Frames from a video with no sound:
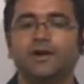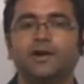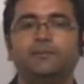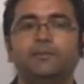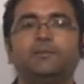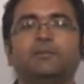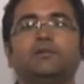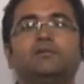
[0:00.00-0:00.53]

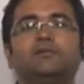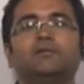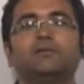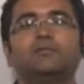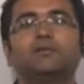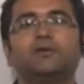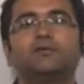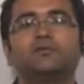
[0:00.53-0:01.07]
and memory
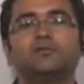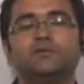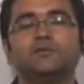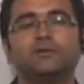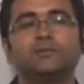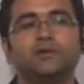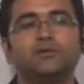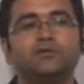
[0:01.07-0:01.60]
systems are those
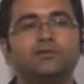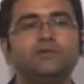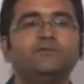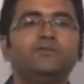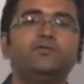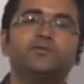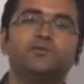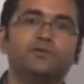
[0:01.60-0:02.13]
which depends on
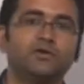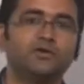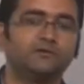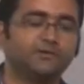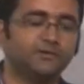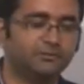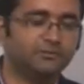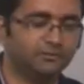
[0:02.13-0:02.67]
the future
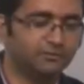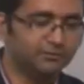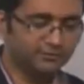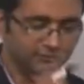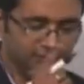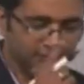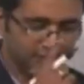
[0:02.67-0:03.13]
value of the input.